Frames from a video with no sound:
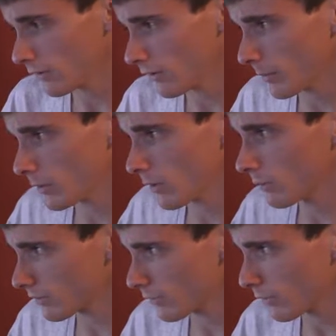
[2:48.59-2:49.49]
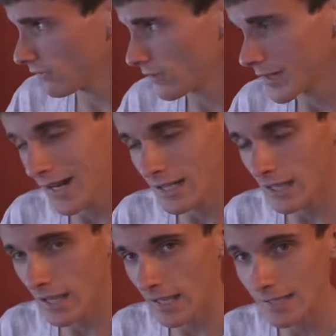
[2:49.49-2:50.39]
So I'm going with the
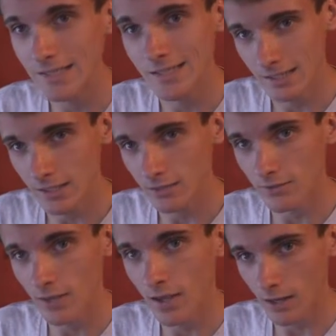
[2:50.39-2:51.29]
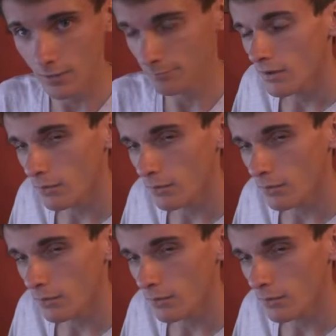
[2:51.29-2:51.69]
4790K instead.